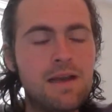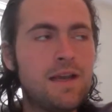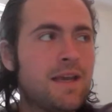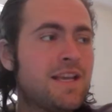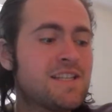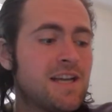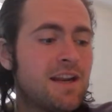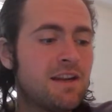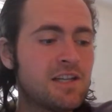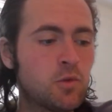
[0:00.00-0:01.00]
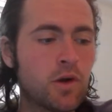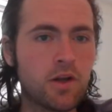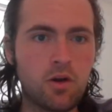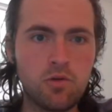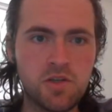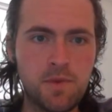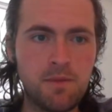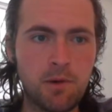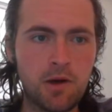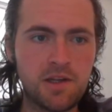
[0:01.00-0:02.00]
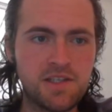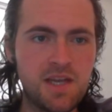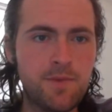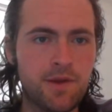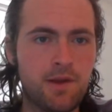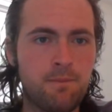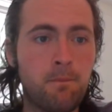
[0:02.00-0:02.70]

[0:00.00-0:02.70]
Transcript: He said he doesn't want to coach a big market team again.